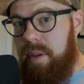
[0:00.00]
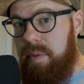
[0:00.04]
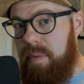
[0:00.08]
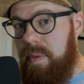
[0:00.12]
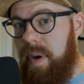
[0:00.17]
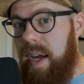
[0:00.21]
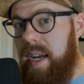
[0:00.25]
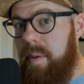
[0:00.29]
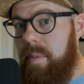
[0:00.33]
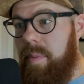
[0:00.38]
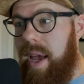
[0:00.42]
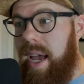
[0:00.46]
if
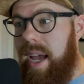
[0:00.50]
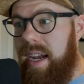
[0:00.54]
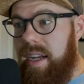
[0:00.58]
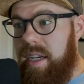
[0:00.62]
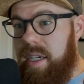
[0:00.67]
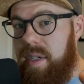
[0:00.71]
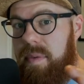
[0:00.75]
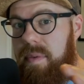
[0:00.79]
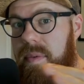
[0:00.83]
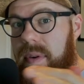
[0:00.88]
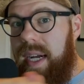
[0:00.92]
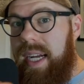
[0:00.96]
find
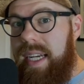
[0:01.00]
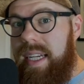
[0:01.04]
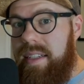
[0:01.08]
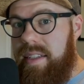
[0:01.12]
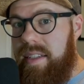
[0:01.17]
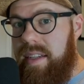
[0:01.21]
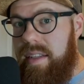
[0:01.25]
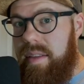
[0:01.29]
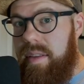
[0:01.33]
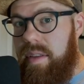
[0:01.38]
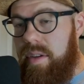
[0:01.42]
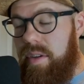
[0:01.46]
package
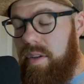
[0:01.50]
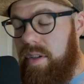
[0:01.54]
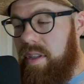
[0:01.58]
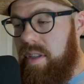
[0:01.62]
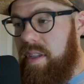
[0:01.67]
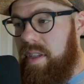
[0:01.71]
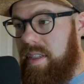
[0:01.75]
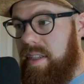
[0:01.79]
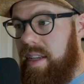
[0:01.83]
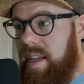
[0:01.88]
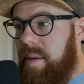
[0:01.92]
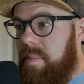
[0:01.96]
finds it, there's
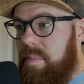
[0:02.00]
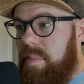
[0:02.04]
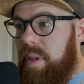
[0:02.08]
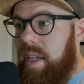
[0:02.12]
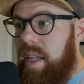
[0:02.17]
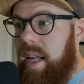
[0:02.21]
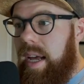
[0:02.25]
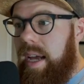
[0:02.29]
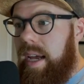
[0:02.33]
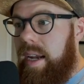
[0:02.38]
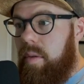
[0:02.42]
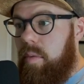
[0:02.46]
this
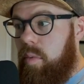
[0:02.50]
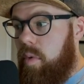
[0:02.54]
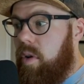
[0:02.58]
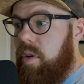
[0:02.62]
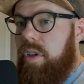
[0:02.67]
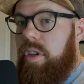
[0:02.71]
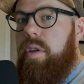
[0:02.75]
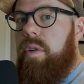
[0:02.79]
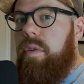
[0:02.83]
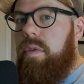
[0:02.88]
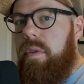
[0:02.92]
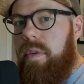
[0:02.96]
implied,
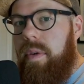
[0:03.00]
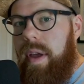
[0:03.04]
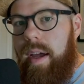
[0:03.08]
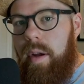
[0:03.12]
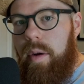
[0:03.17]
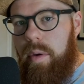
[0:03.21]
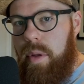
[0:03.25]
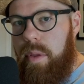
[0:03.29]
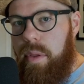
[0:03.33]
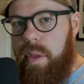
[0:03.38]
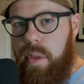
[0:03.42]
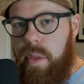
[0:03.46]
well, you
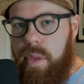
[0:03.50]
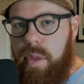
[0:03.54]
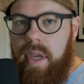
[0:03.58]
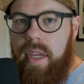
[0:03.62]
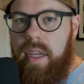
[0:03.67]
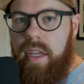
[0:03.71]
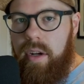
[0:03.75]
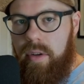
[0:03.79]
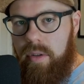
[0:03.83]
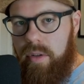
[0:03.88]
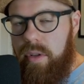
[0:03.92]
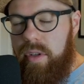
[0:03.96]
found the
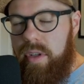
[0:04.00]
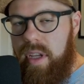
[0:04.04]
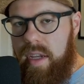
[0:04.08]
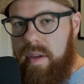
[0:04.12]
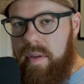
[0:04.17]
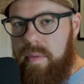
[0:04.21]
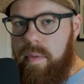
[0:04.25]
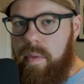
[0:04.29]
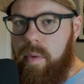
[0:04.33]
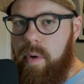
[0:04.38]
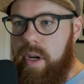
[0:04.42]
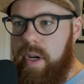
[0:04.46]
thing you're
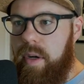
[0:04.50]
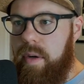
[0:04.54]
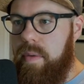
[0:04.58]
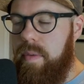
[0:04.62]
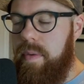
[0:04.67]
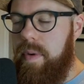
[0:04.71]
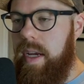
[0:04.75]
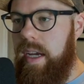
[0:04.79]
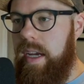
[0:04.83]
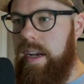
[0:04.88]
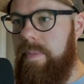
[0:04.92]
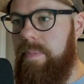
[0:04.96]
looking for, you're
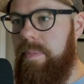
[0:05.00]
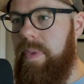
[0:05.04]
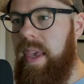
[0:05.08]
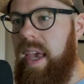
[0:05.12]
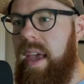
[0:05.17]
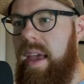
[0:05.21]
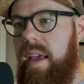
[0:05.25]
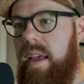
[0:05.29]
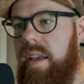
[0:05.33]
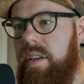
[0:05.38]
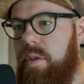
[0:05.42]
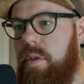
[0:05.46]
fine.
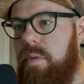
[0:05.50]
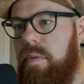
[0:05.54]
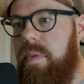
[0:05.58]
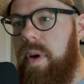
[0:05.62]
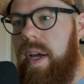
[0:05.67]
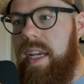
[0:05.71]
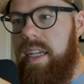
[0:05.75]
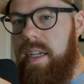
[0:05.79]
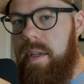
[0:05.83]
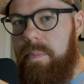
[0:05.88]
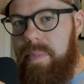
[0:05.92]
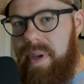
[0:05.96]
So
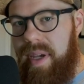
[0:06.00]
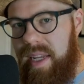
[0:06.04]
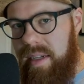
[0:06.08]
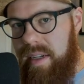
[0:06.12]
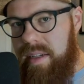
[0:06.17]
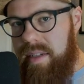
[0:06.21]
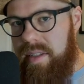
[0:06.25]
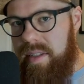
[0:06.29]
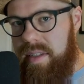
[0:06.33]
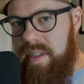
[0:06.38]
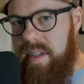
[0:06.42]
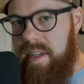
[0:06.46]
find
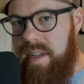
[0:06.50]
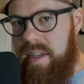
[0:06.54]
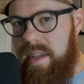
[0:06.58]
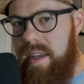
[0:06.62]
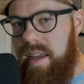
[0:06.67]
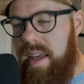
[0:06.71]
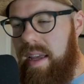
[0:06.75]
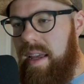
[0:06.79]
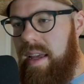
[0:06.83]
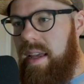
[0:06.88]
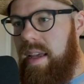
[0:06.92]
dependency